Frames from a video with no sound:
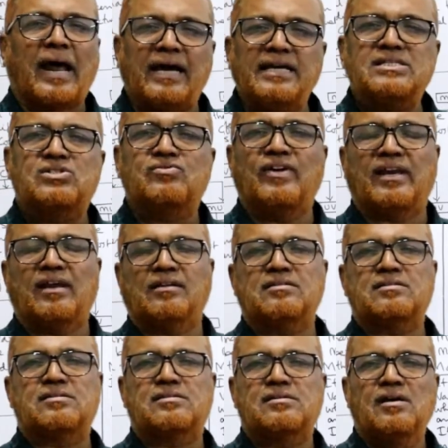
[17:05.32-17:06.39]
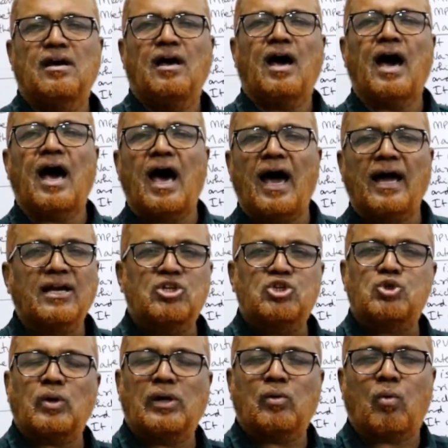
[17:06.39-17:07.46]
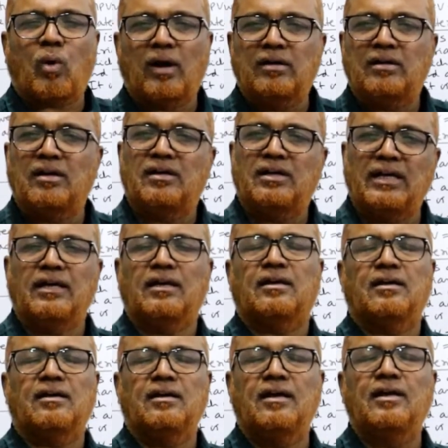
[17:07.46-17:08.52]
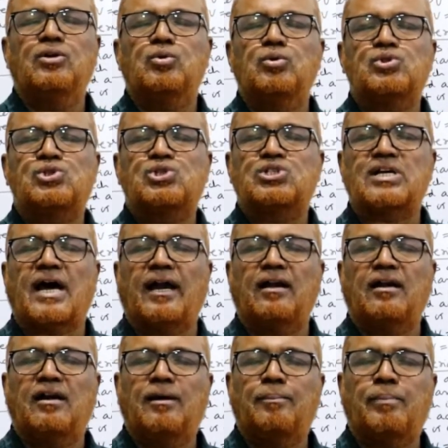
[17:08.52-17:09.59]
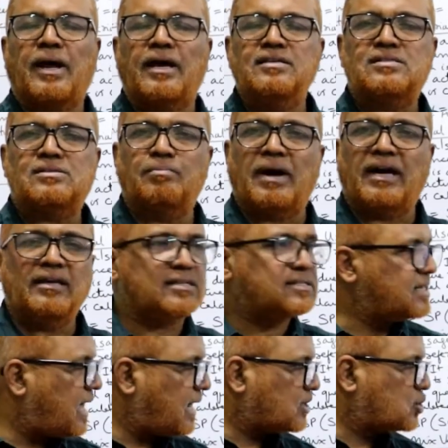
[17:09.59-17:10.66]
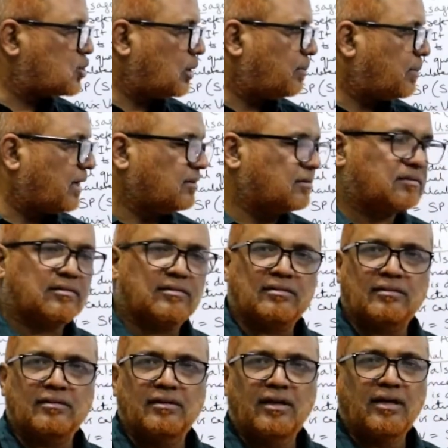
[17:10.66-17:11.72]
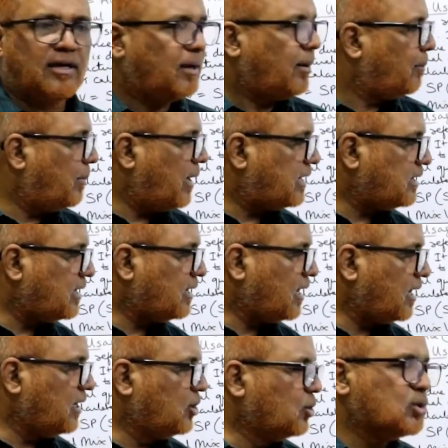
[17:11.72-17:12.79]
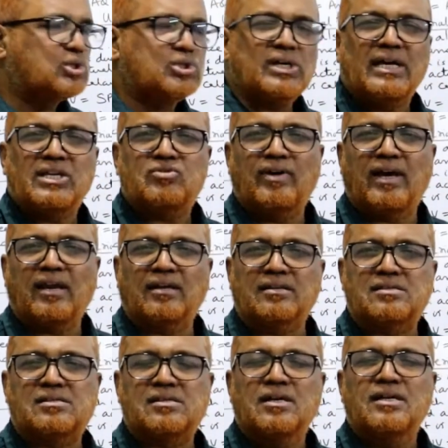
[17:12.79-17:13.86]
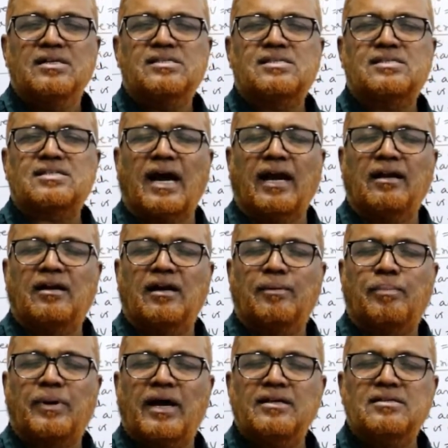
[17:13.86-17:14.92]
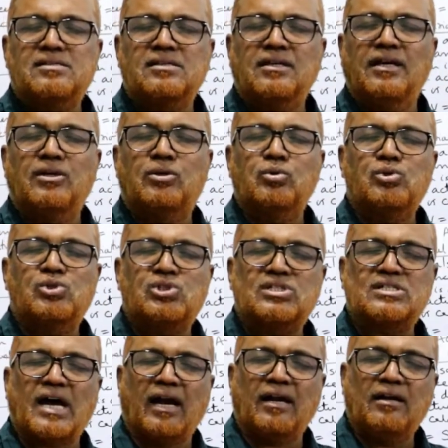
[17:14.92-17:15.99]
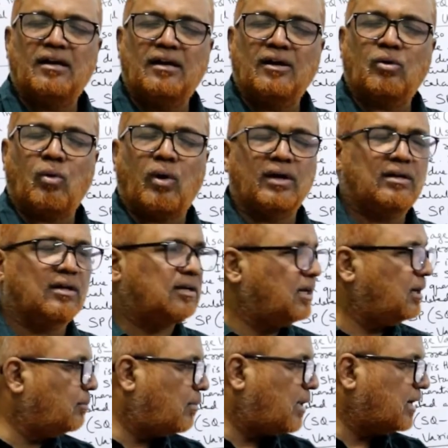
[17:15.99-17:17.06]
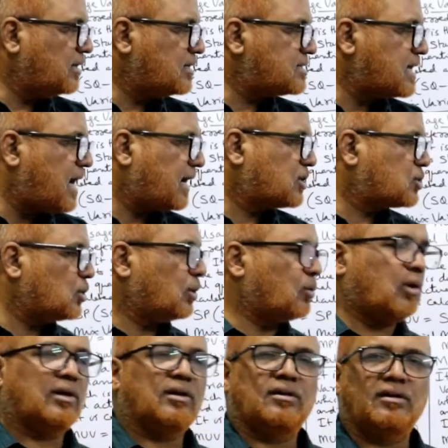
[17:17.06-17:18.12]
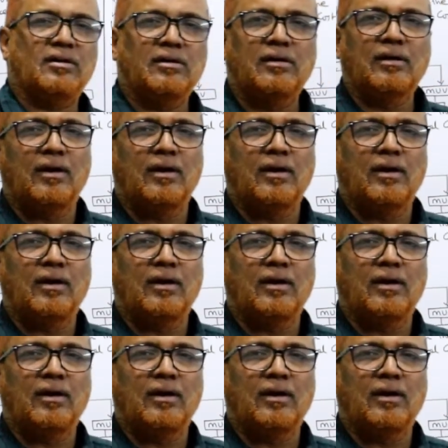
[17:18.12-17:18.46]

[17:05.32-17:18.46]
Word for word: price variance, actual quantity into standard price minus actual price. Material usage variance, standard price into standard quantity minus actual quantity.